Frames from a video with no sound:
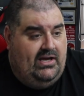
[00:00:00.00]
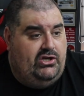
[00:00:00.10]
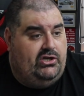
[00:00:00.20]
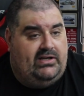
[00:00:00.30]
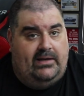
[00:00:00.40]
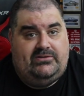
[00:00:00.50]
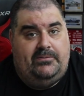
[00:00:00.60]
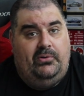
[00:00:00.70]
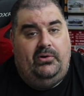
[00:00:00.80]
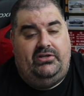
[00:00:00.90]
You can help
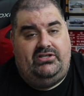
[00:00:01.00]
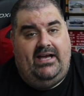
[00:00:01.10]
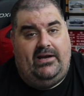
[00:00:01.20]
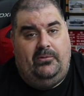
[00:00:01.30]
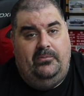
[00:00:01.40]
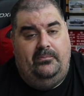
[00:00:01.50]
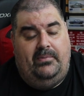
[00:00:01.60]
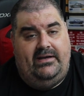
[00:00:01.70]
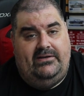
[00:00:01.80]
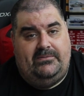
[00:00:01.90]
support the channel
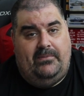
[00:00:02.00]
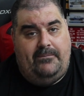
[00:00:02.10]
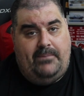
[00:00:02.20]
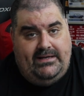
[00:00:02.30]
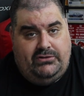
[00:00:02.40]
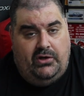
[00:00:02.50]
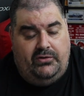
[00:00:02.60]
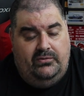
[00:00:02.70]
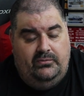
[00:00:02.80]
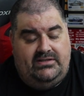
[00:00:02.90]
by using my
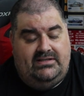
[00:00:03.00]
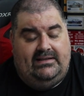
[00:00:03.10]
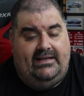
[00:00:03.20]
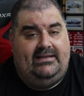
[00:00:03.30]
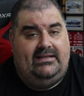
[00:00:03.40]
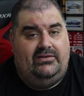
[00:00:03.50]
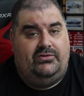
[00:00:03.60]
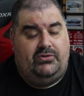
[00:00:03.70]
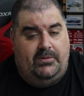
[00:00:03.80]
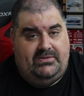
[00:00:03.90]
Patreon, which is linked in the
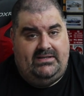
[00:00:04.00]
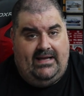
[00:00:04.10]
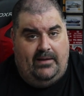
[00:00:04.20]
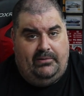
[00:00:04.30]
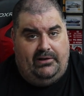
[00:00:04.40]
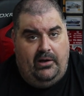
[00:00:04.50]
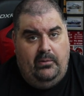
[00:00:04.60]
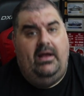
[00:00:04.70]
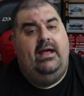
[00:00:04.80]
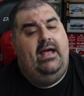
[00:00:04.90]
description down below,
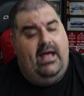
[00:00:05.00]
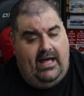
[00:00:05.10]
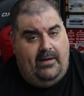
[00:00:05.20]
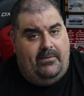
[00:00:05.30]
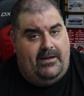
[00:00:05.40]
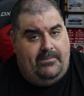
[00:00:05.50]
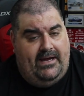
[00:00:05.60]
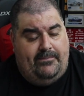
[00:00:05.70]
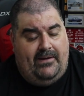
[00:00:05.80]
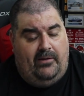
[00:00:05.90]
and my
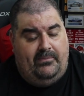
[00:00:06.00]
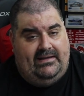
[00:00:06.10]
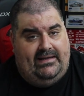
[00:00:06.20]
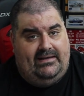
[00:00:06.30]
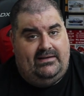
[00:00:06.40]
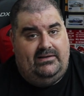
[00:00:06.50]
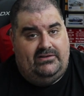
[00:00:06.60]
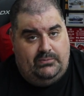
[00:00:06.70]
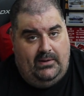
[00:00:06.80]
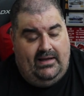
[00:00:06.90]
PayPal me link
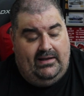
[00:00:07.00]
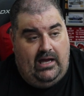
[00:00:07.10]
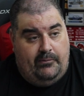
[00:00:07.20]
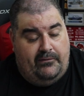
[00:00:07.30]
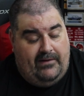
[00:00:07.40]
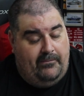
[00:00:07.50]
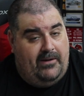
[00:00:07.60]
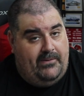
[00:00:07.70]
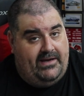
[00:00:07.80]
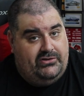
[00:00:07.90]
as well. And without my
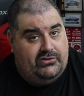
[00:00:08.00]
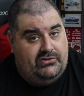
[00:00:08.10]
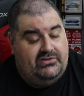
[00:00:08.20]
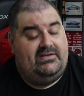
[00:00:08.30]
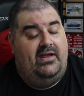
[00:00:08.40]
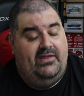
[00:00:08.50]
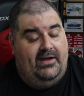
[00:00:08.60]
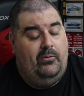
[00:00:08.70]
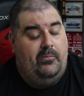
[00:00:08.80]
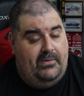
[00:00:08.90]
patrons,
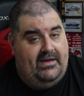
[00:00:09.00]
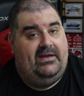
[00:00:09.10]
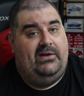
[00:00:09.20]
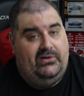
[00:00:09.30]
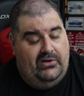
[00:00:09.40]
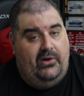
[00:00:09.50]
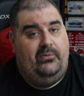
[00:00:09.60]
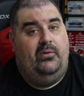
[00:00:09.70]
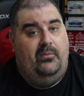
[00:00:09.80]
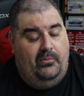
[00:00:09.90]
there would be no
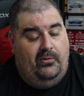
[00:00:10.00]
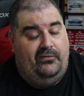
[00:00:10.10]
more